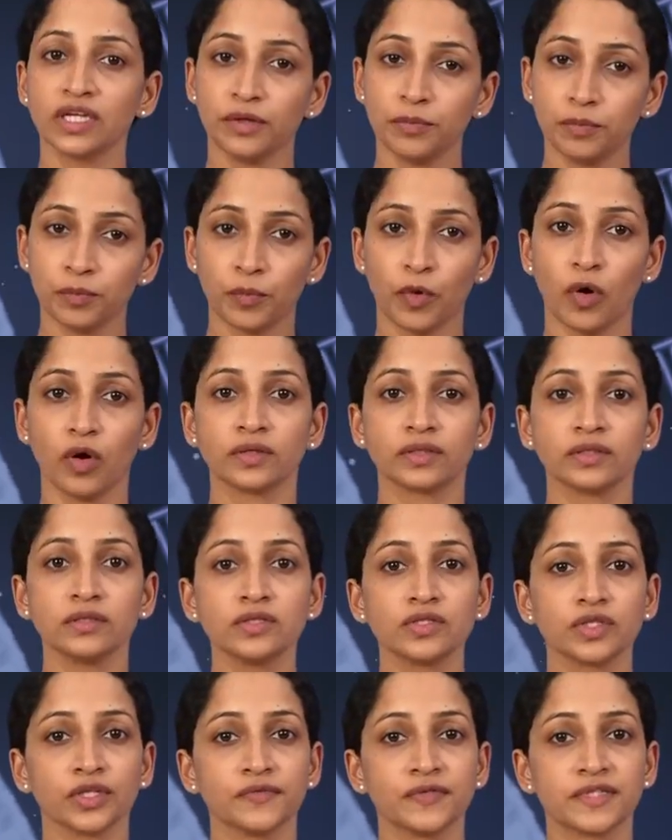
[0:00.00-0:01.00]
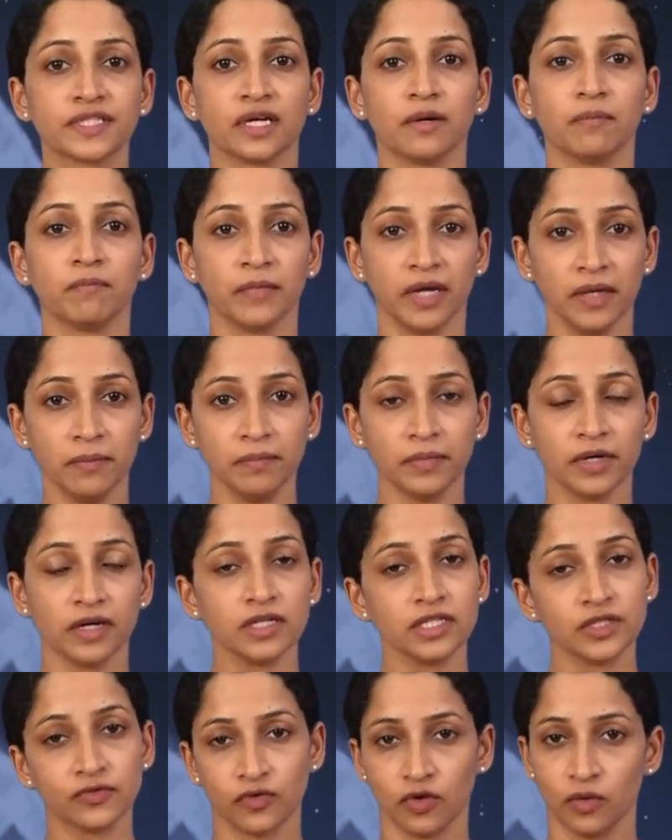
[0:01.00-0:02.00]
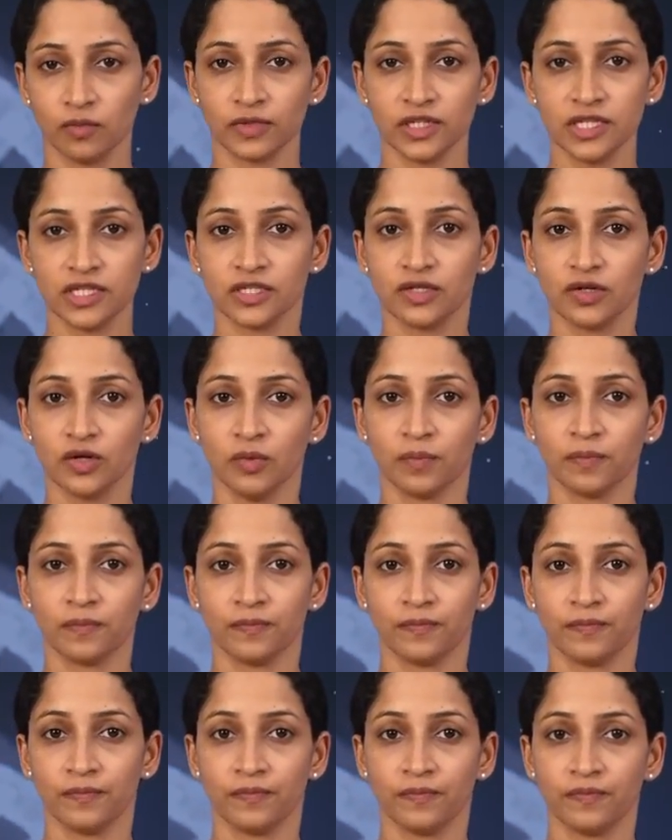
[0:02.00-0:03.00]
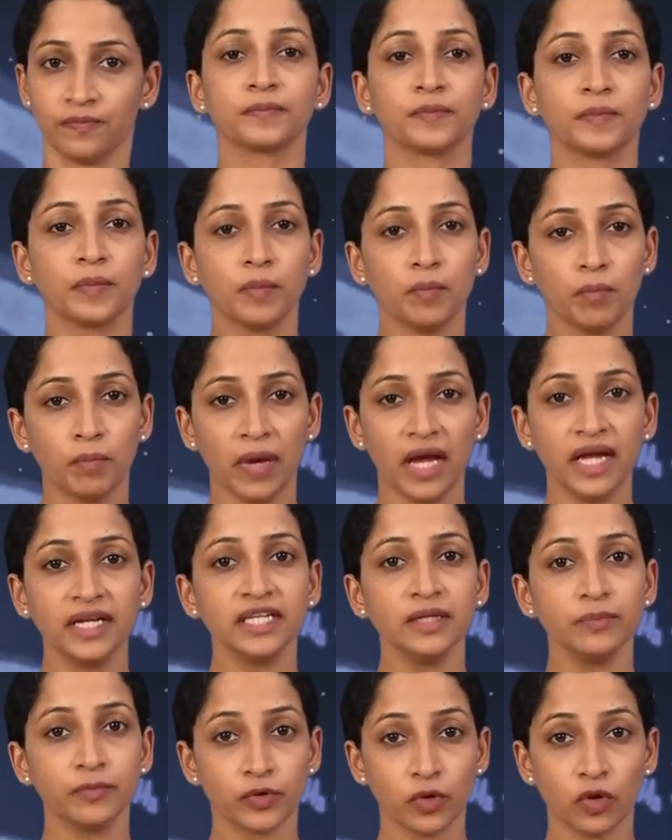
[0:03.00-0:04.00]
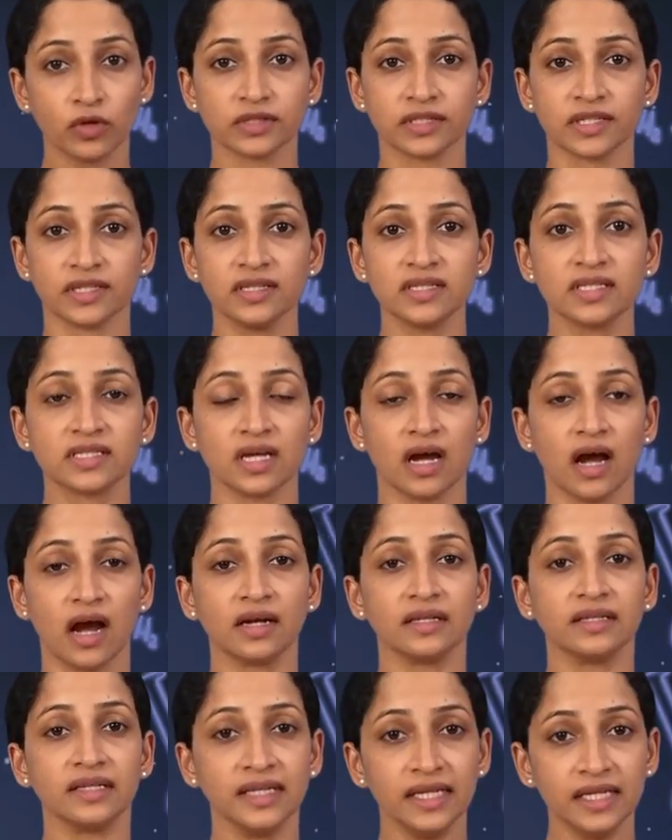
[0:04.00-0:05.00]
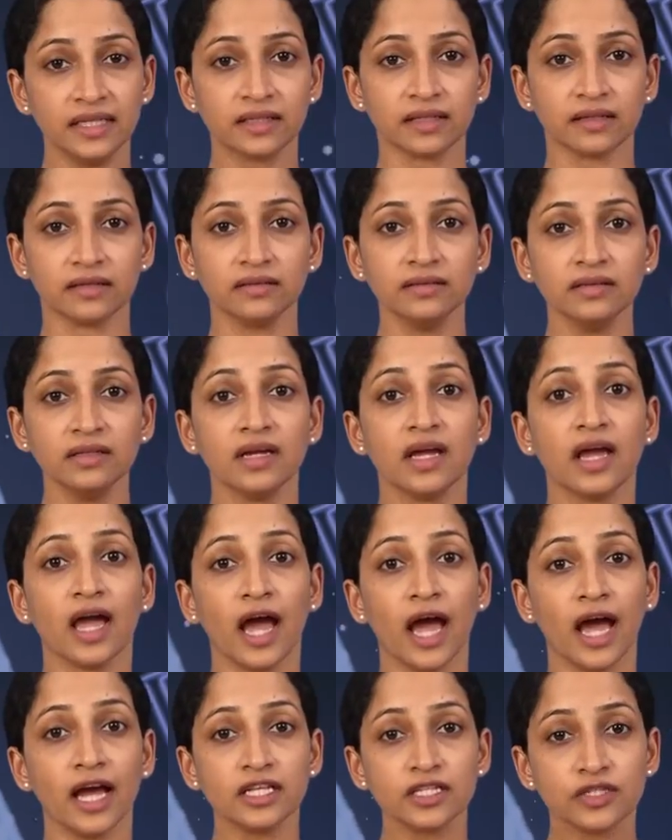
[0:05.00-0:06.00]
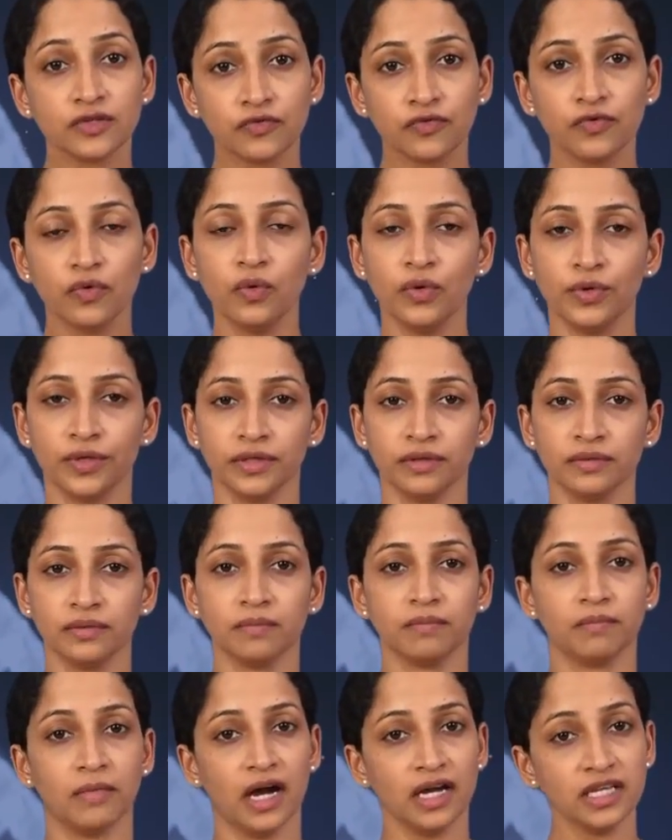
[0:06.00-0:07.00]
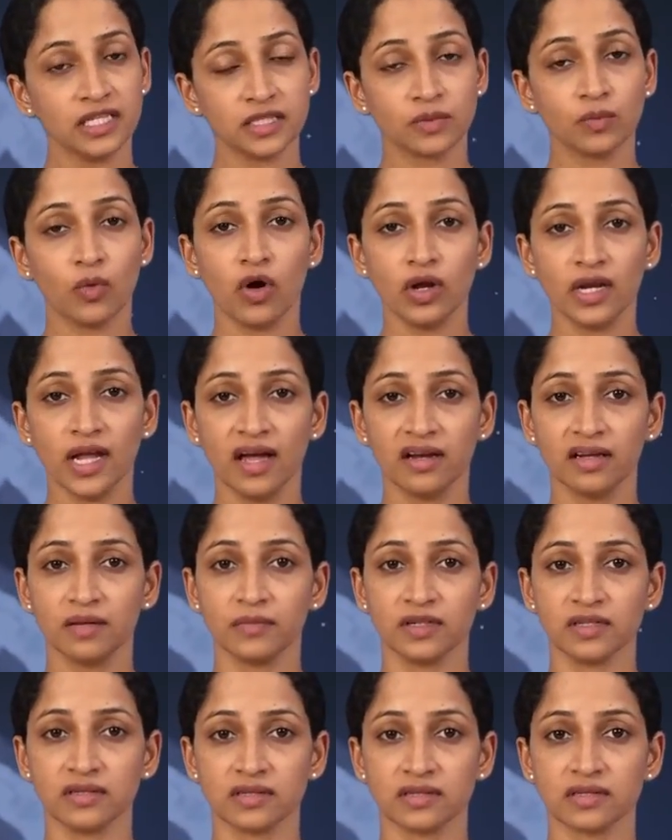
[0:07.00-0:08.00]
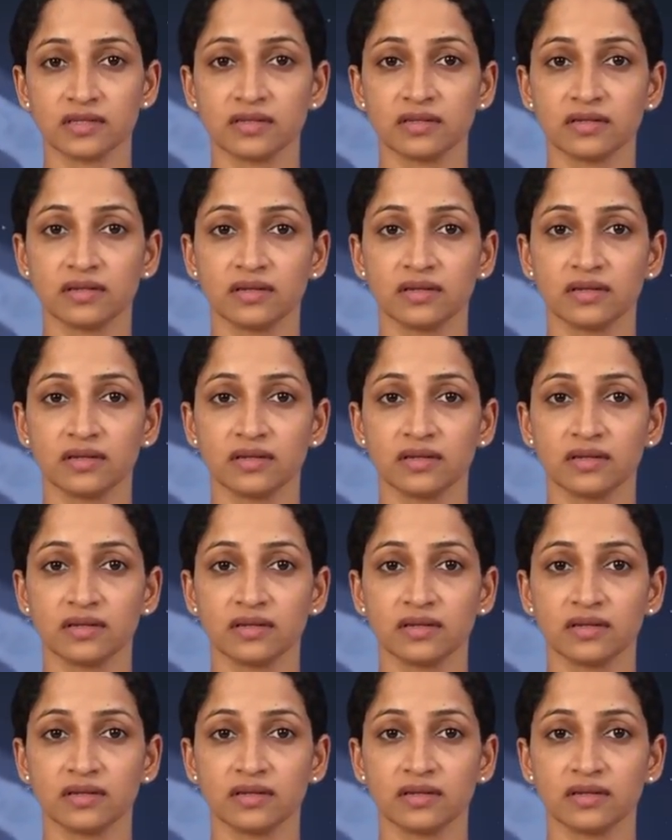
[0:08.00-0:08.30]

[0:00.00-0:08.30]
importance of some members from this group. Many protists are eaten as food by small animals.